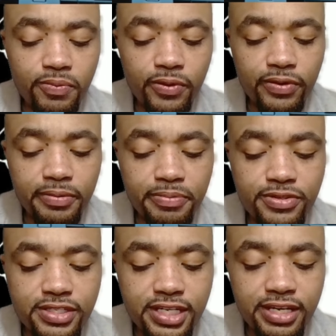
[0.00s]
worded,
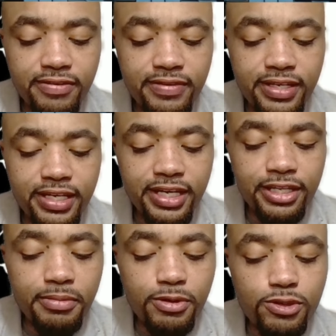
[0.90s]
perceived in the
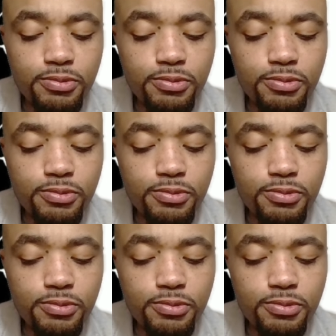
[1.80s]
most